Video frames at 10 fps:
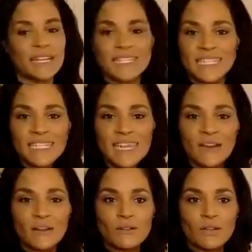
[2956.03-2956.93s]
my tea
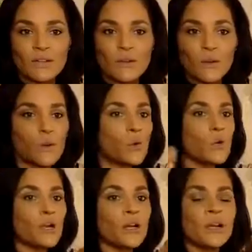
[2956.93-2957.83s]
now,
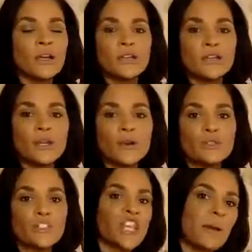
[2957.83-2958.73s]
or,
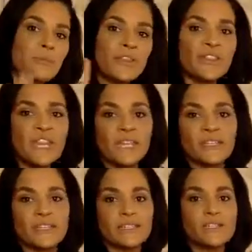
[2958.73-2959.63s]
shop with
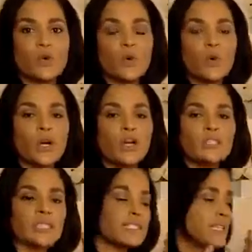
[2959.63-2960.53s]
Candace, or
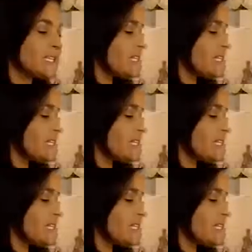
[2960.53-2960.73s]
to see a